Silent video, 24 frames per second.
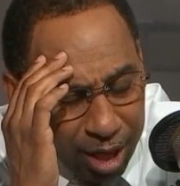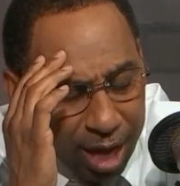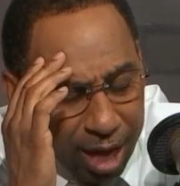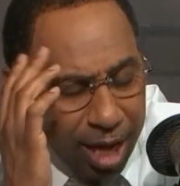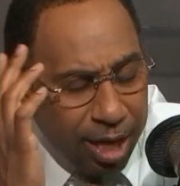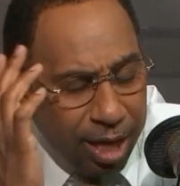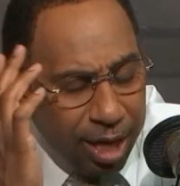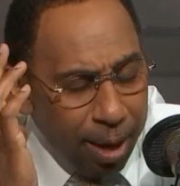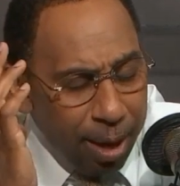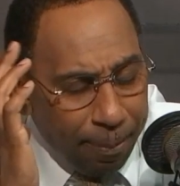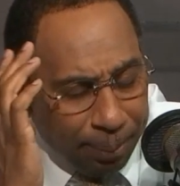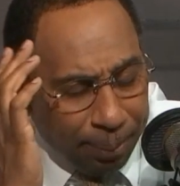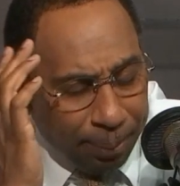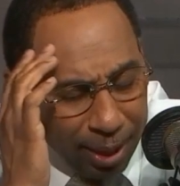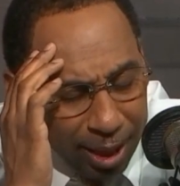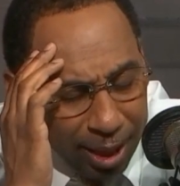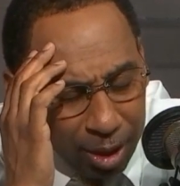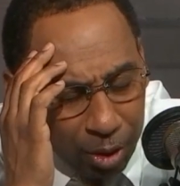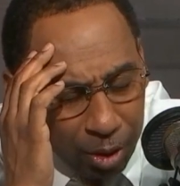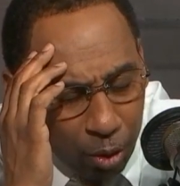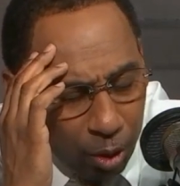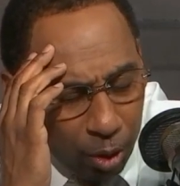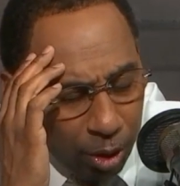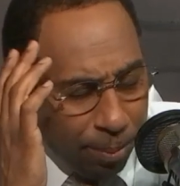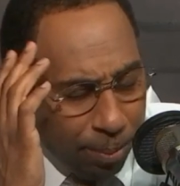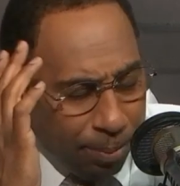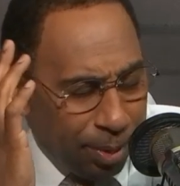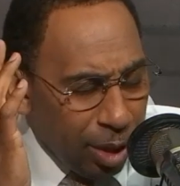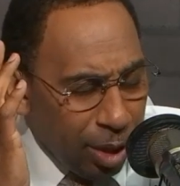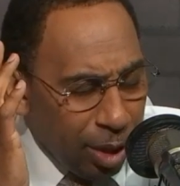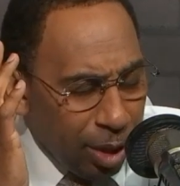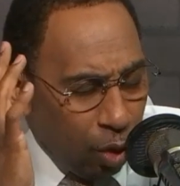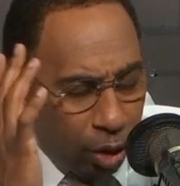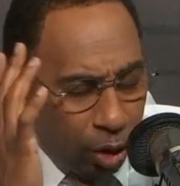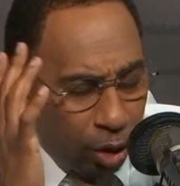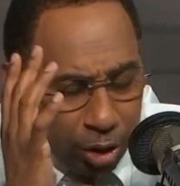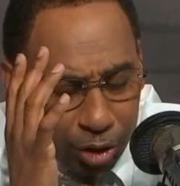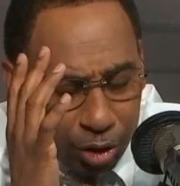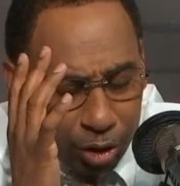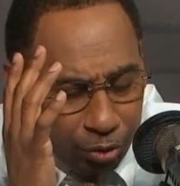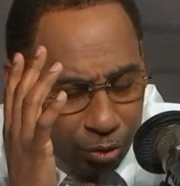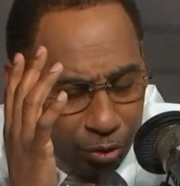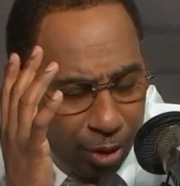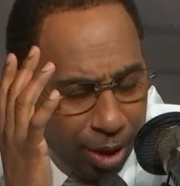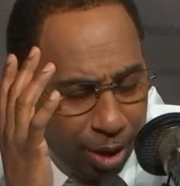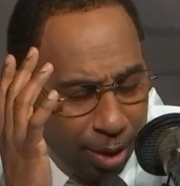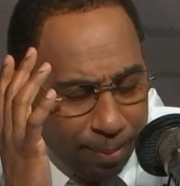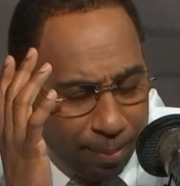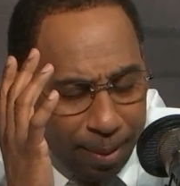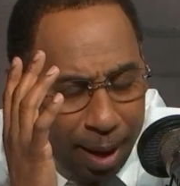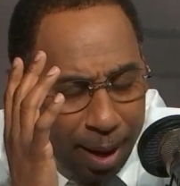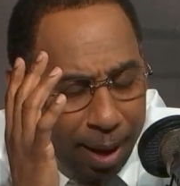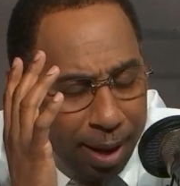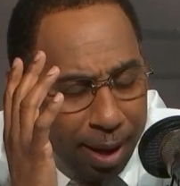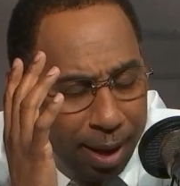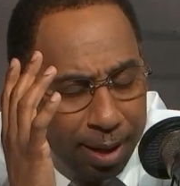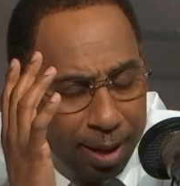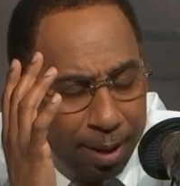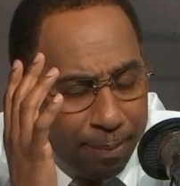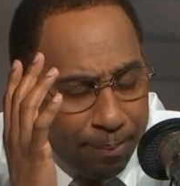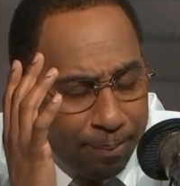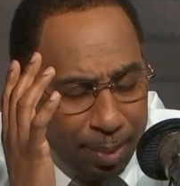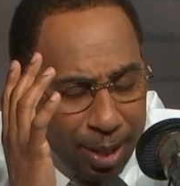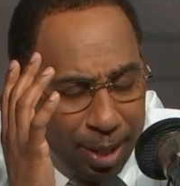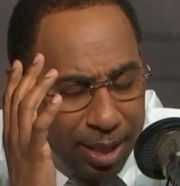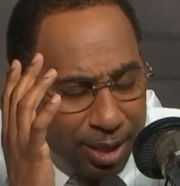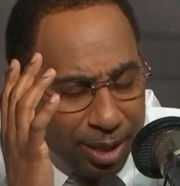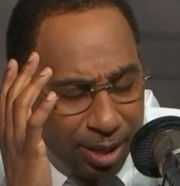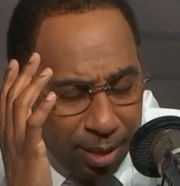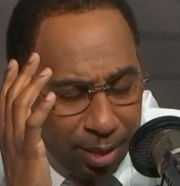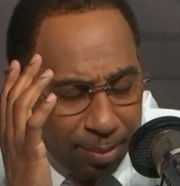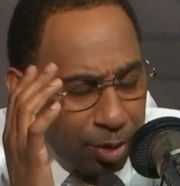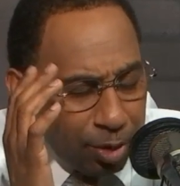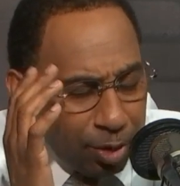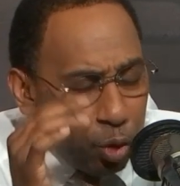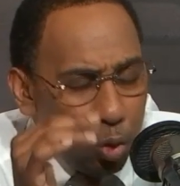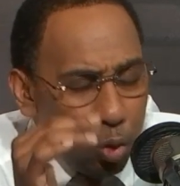and their play calling being orchestrated by Ben Simmons,